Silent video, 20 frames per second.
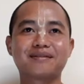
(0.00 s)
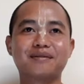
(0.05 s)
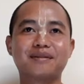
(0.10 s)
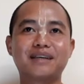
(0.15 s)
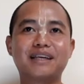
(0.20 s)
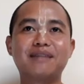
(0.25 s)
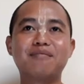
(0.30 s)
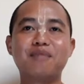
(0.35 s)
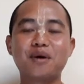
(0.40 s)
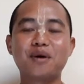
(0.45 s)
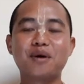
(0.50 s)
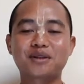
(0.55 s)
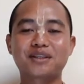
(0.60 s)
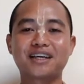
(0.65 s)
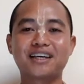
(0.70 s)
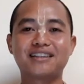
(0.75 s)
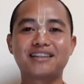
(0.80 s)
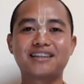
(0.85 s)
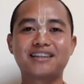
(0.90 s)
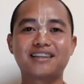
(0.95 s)
in most
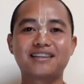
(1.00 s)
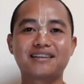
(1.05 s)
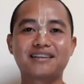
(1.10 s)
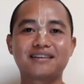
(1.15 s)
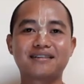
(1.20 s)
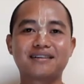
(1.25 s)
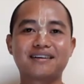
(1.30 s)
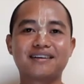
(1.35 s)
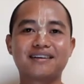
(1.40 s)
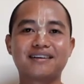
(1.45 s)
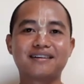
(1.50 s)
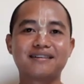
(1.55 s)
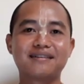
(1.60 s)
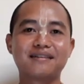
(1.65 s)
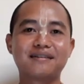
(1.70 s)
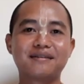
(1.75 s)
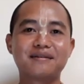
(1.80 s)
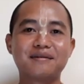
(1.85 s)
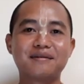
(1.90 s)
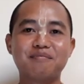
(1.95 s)
cases,
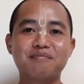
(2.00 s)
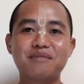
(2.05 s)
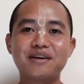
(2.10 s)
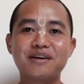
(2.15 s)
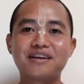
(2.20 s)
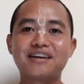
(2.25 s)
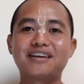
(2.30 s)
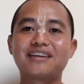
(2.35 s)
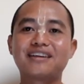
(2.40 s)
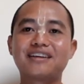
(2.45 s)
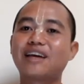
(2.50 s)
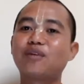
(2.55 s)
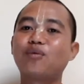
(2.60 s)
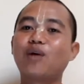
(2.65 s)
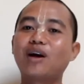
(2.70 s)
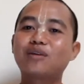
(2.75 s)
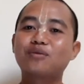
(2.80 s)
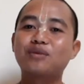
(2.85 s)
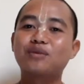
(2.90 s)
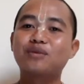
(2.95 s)
bigger than
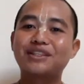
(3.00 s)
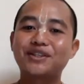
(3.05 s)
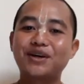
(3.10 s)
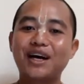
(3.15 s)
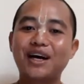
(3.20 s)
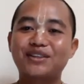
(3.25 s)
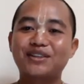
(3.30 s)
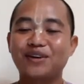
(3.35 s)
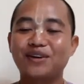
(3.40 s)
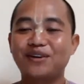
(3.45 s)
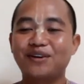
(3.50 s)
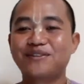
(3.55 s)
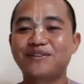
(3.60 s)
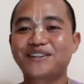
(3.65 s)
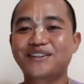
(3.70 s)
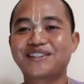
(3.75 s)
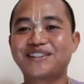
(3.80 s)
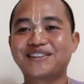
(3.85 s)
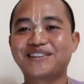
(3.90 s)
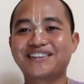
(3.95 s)
what we try to
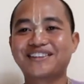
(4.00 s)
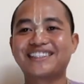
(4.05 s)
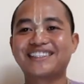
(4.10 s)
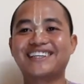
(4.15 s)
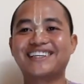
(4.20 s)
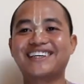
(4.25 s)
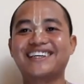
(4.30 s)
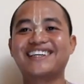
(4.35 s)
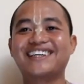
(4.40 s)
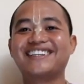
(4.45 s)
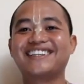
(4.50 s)
offer to Krishna.